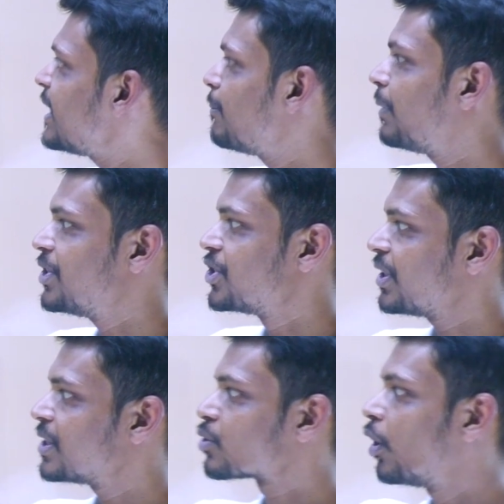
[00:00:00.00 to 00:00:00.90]
temperature
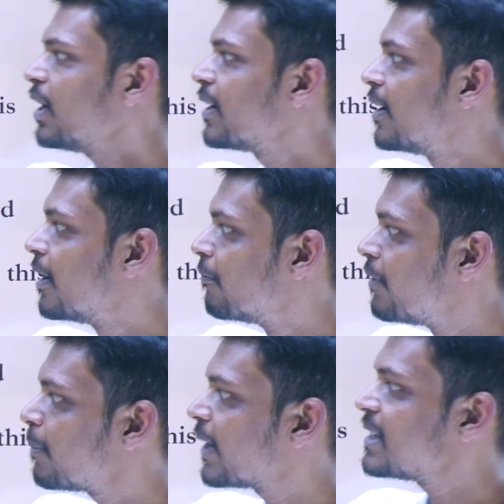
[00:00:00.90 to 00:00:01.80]
is called
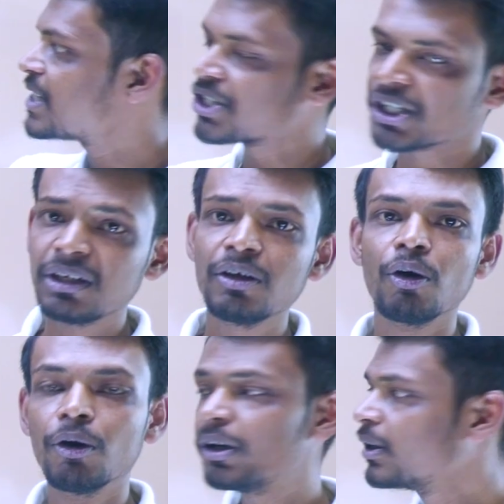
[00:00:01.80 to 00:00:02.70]
vaporization
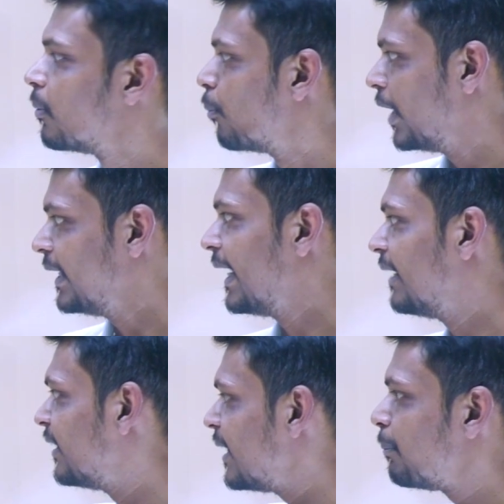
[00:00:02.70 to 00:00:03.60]
or boiling,
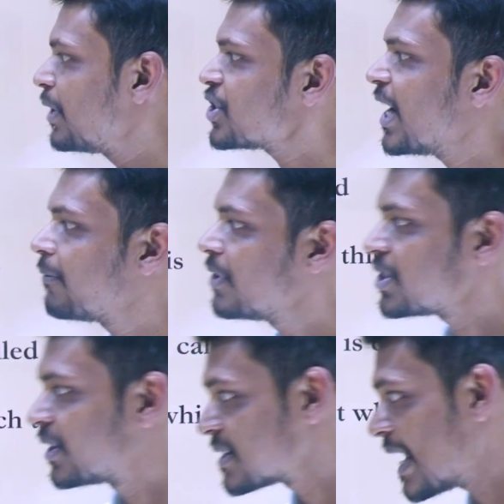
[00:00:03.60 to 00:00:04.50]
and the temperature at which
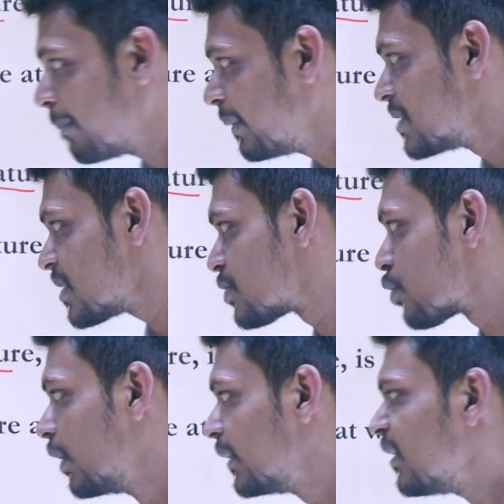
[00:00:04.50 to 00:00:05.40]
this happens is
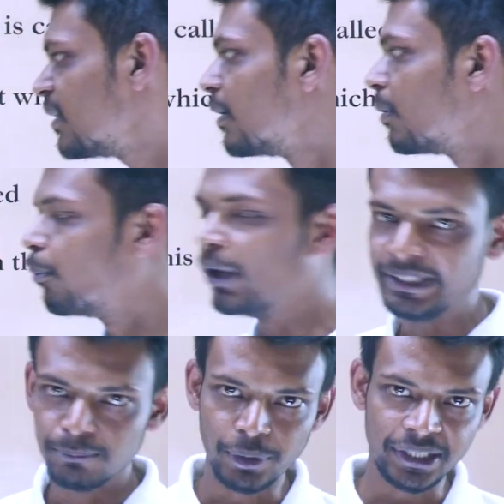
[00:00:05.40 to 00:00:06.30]
called the
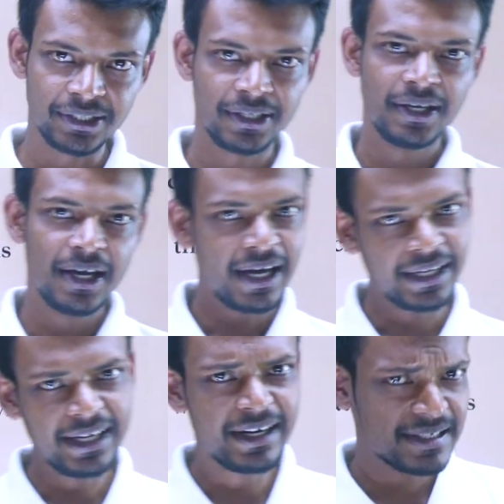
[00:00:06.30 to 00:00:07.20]
boiling point.
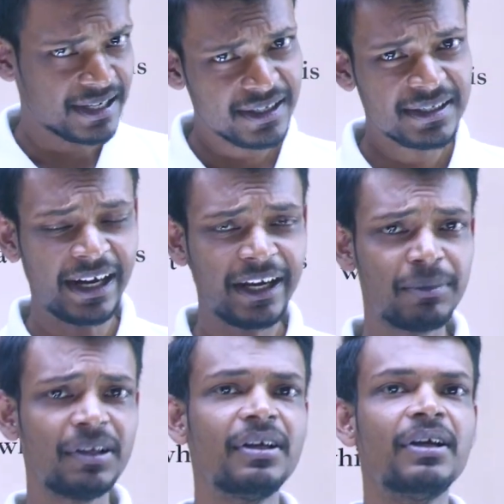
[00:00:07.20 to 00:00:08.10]
Again, it is
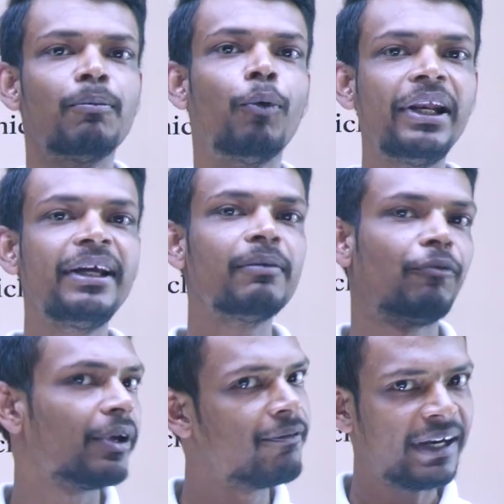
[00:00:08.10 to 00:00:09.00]
understandable. Boiling,
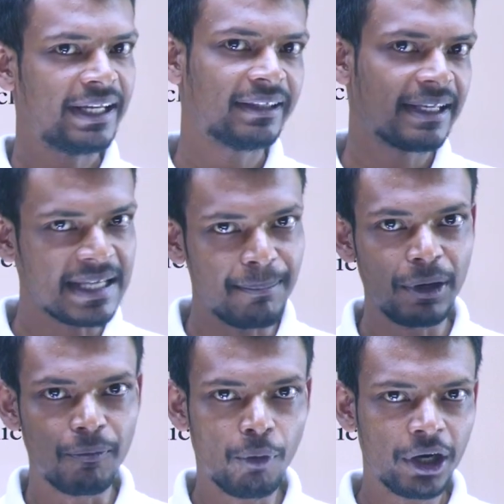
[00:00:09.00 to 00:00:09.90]
if I take the
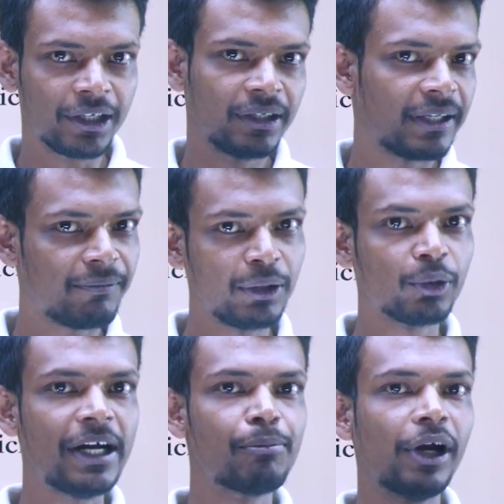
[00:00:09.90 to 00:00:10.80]
example of water, then we know
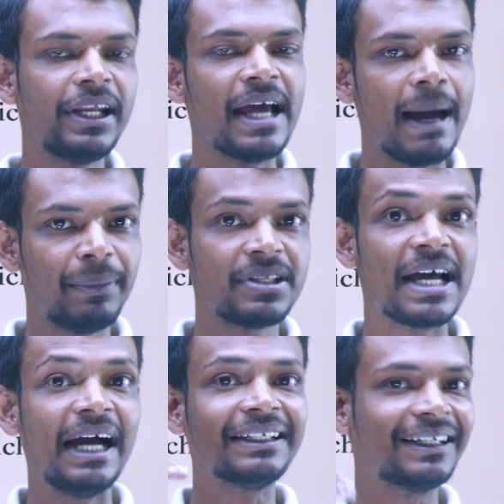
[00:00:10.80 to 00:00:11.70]
that boiling happens
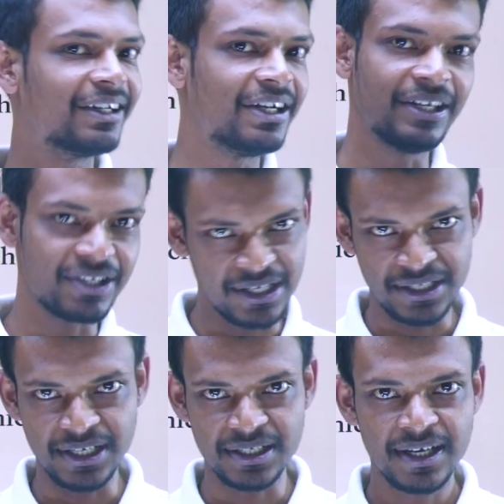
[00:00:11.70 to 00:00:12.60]
at 100 degrees
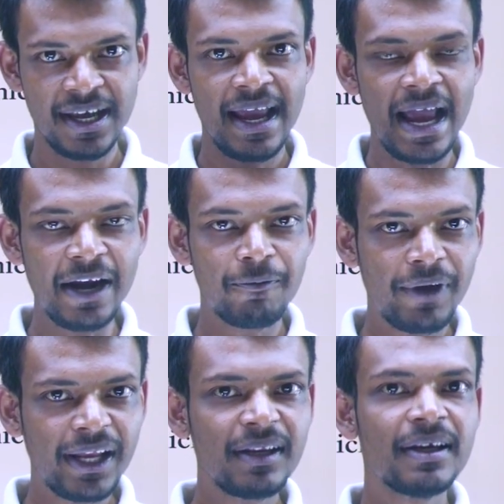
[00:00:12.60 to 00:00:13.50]
Celsius. And
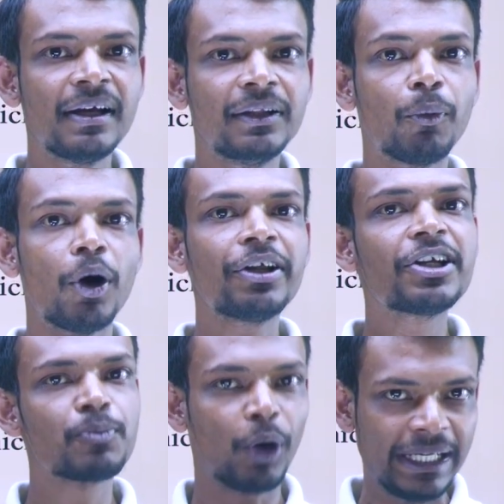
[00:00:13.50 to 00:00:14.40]
when the water
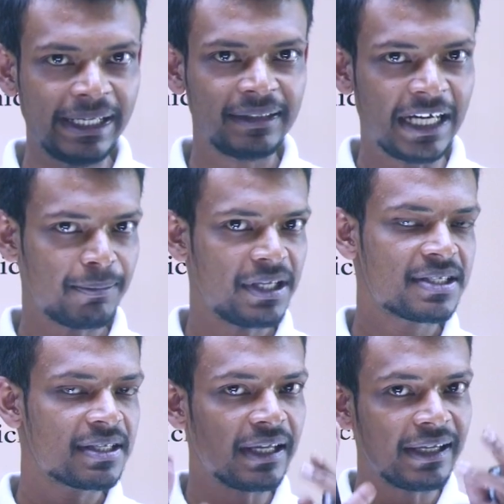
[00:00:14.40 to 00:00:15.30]
is boiling, that
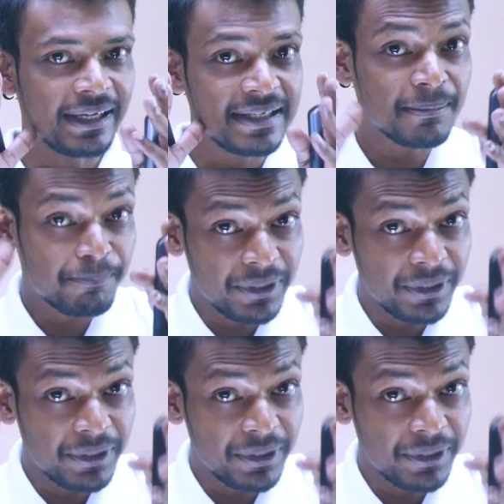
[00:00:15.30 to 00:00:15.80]
means it is a